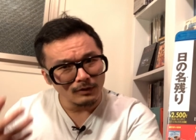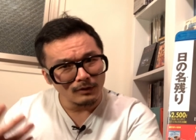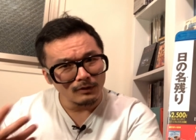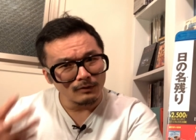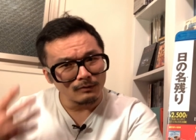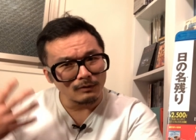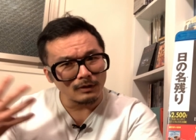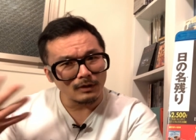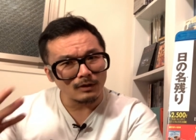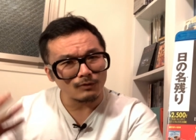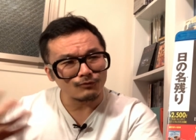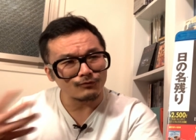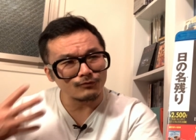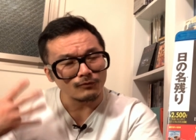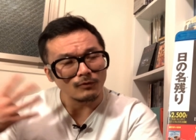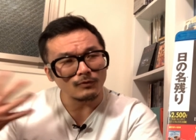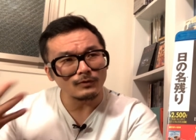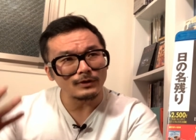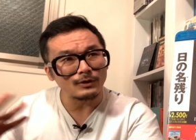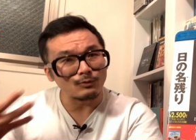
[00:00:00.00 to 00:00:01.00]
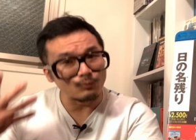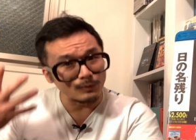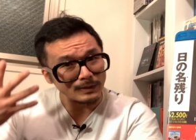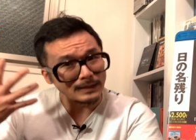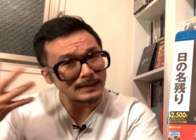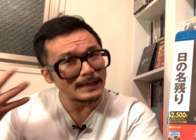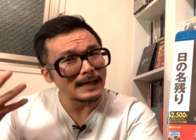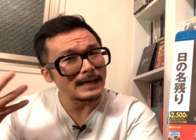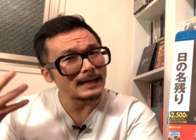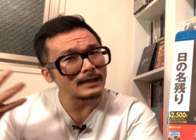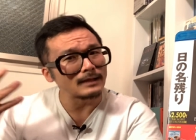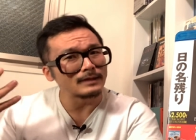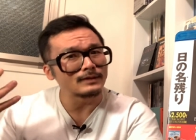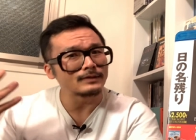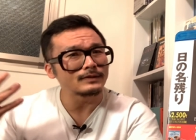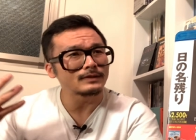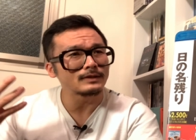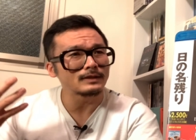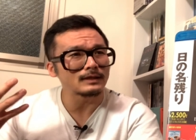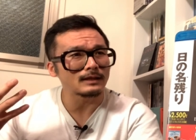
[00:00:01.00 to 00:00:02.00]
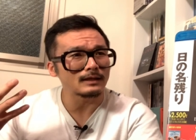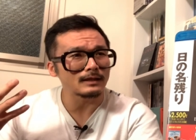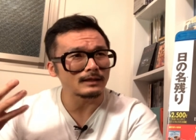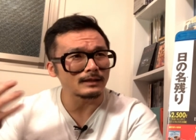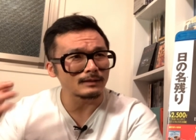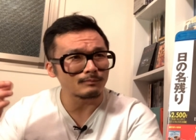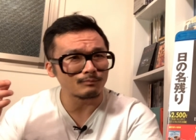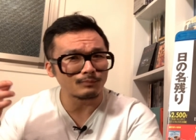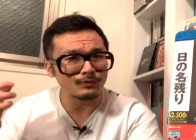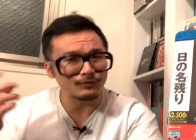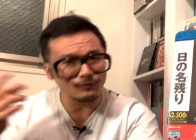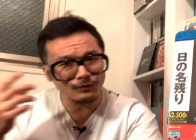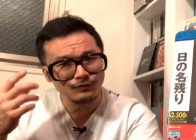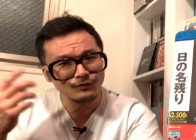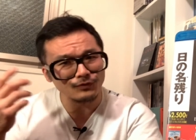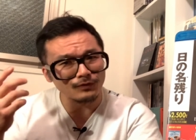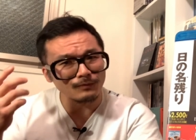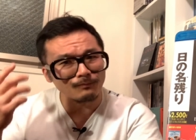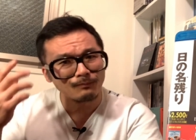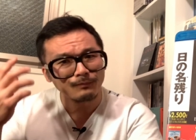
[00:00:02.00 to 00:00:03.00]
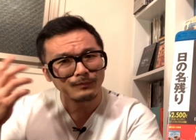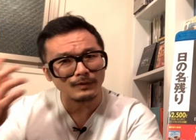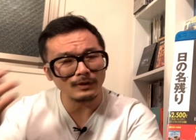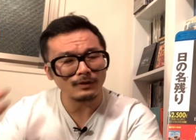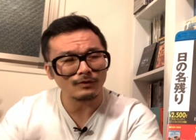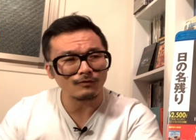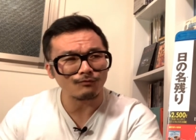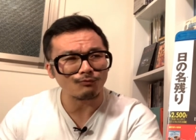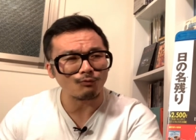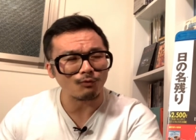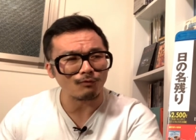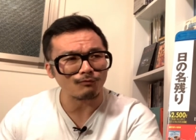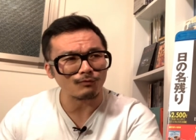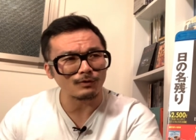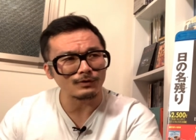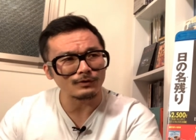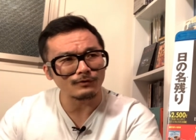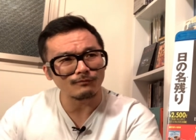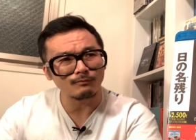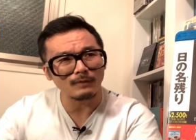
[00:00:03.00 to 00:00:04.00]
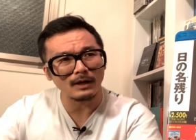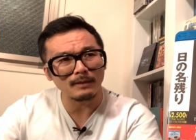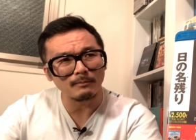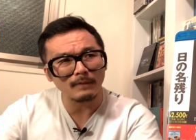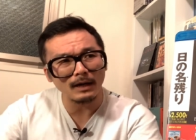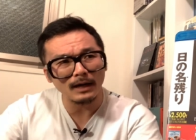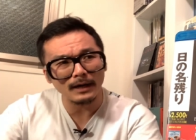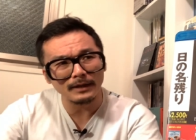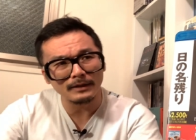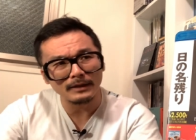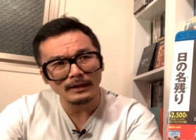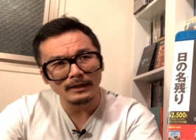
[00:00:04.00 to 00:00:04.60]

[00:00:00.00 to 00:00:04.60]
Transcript: uh, slowly regained a position in the forefront of my mind,